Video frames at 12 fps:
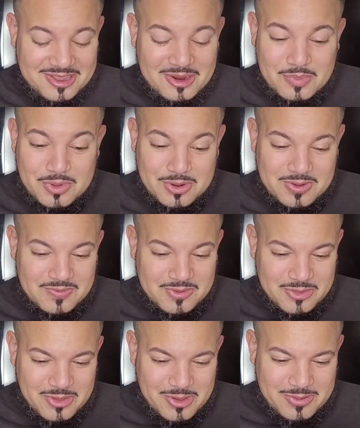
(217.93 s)
You're
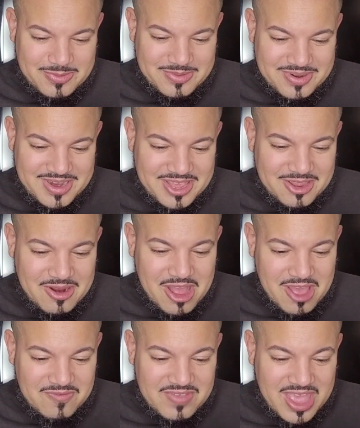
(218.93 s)
beautiful though.
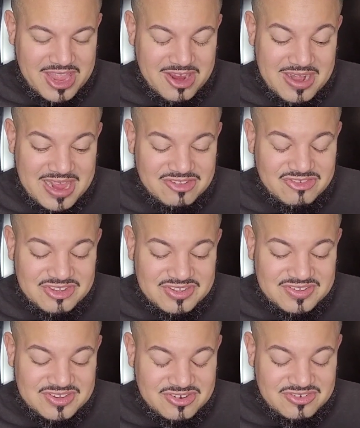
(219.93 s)
Like
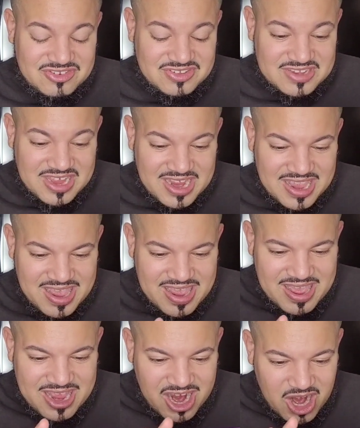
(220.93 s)
you're just stunning.
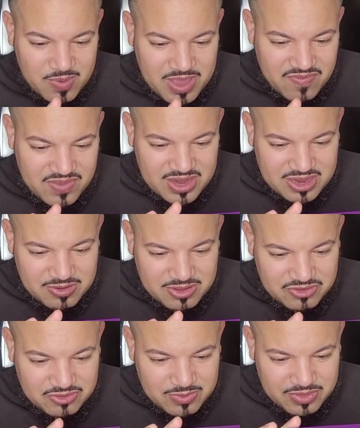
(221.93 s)
Are we having a little
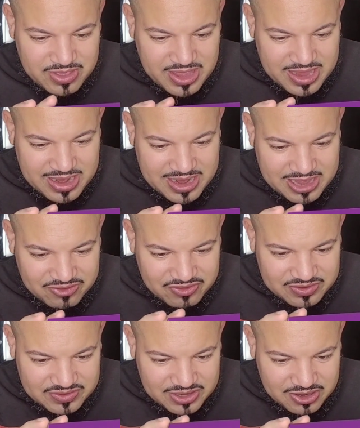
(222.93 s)
issue with the
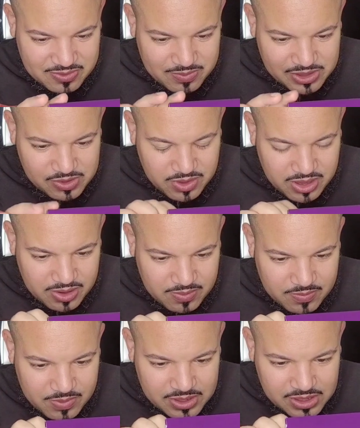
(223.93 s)
eyelashes here? What's going
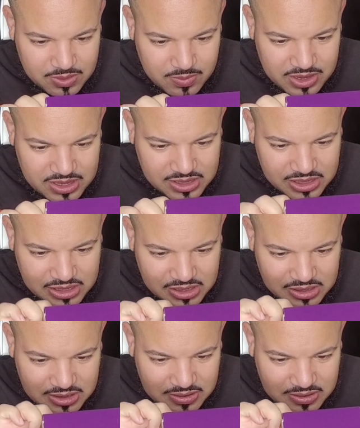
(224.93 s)
on? What is this?